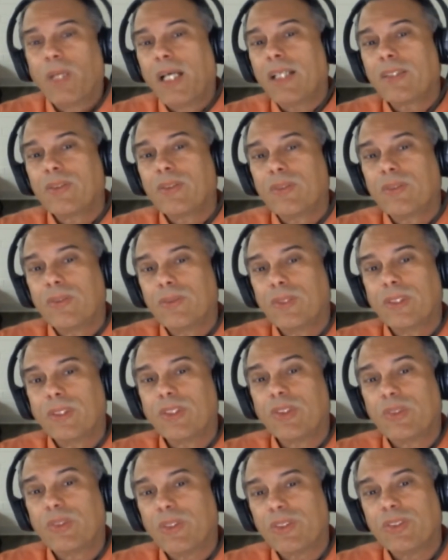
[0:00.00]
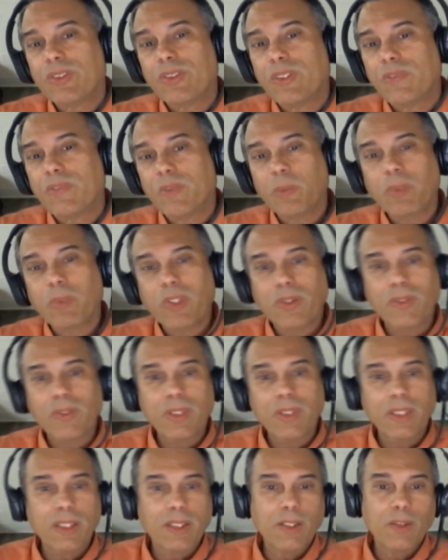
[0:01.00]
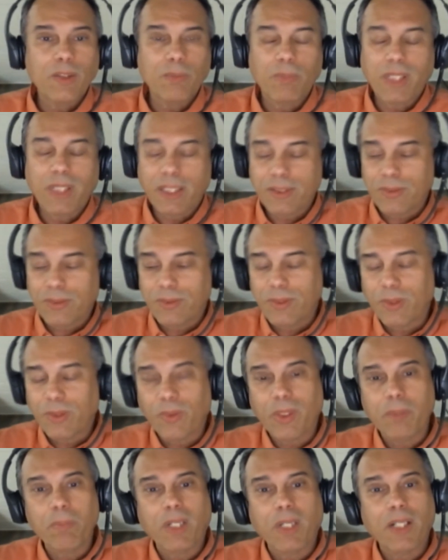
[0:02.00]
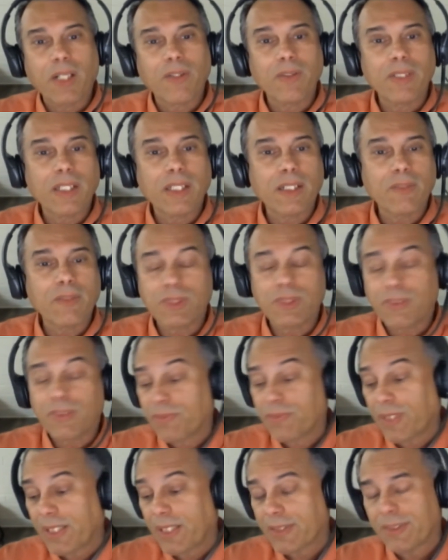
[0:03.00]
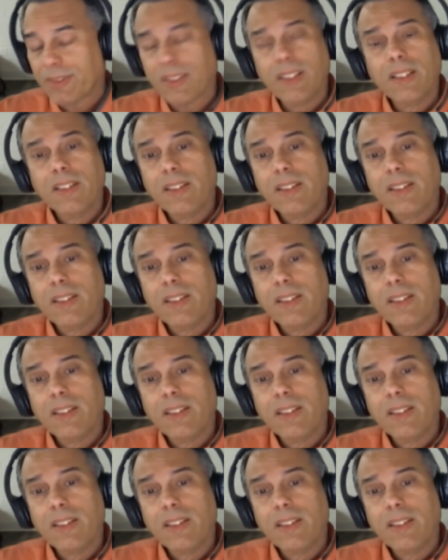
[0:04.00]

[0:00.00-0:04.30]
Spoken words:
to the destruction of Lemuria, back to the Great Bottleneck, which affects